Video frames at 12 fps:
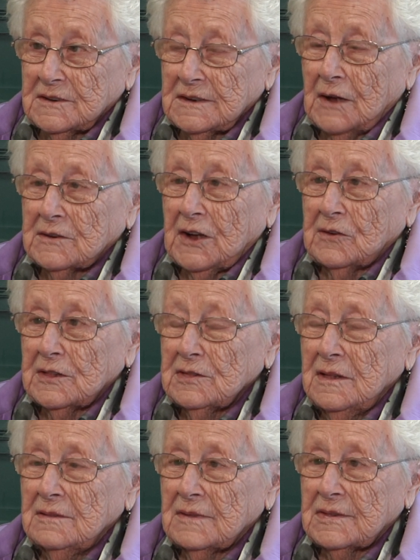an
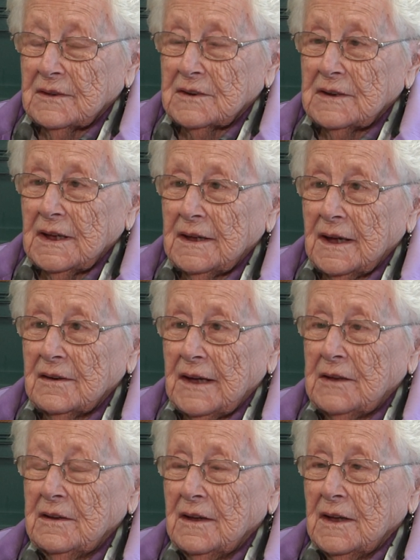uncle the day
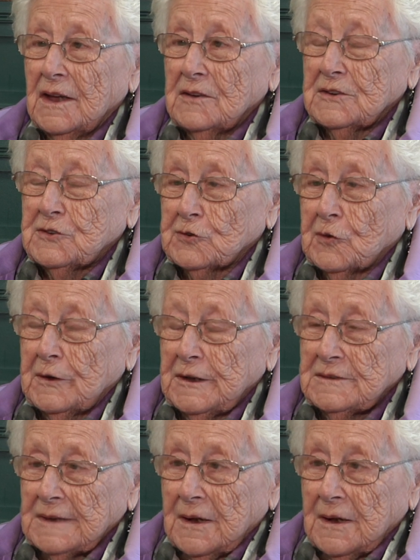I joined